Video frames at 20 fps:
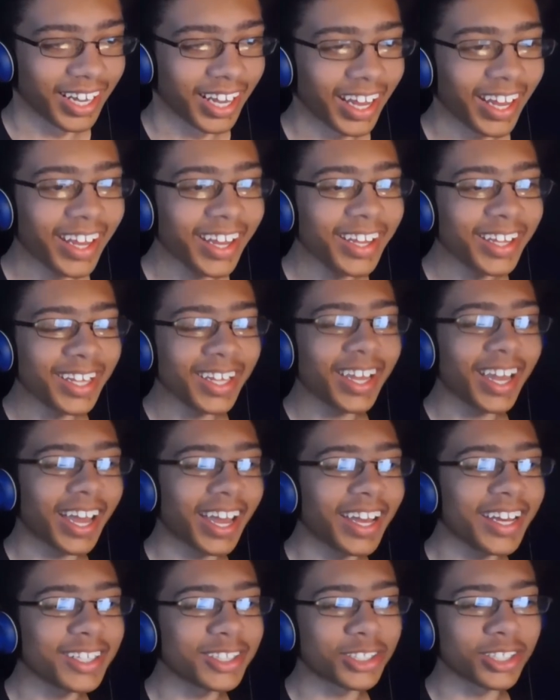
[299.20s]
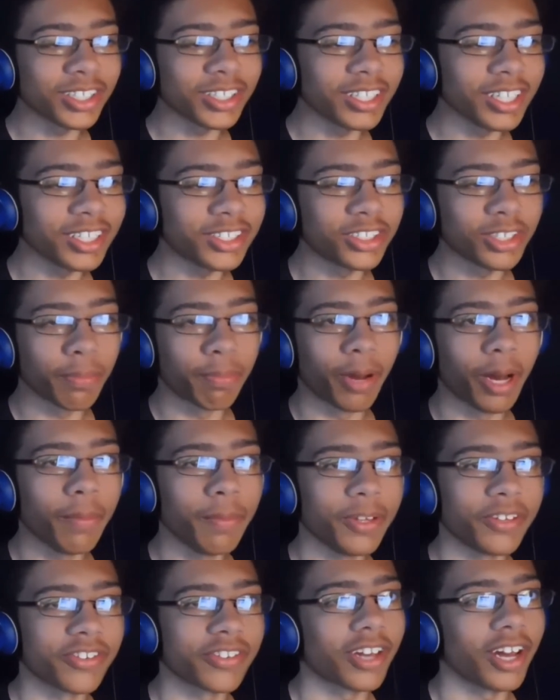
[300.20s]
Hey, hey, it's a, it's the
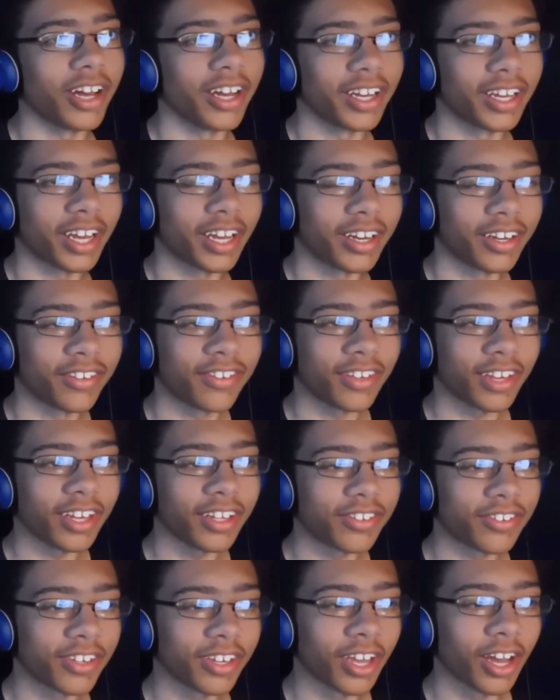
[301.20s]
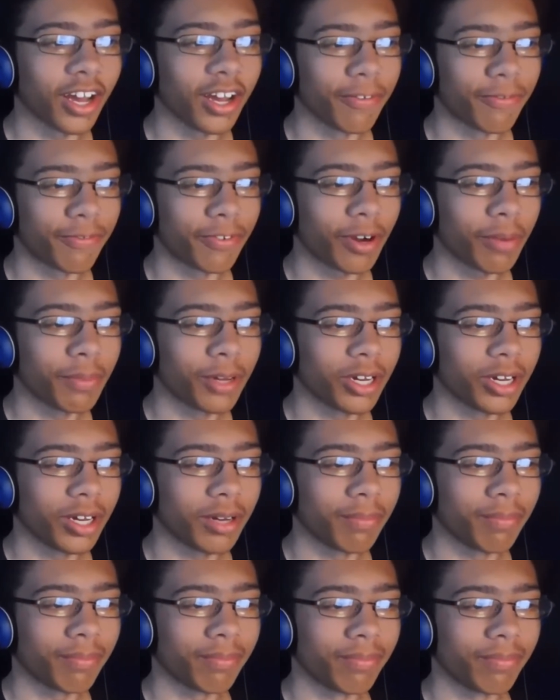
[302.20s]
puppets guy again. It's it's the guy from
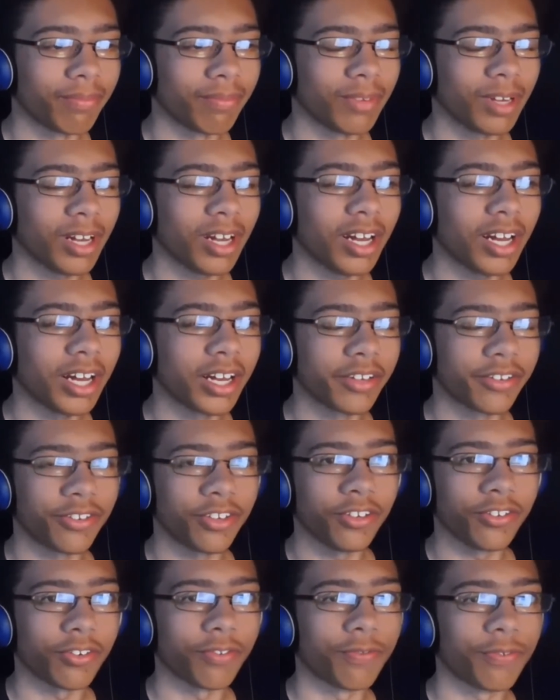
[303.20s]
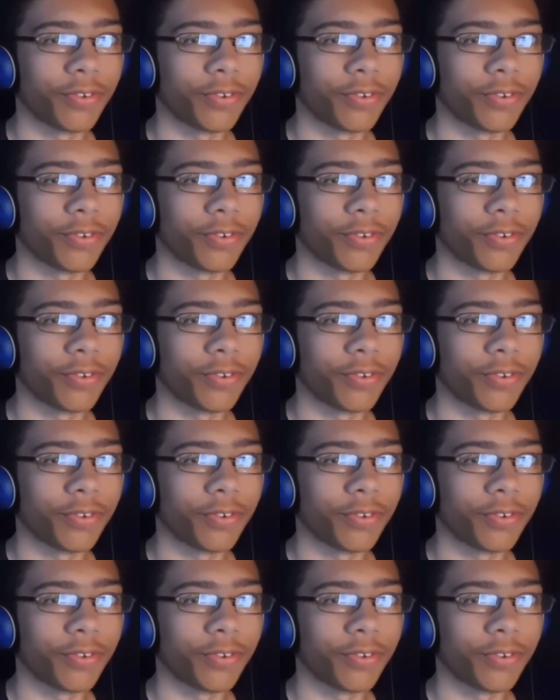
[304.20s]
um uh season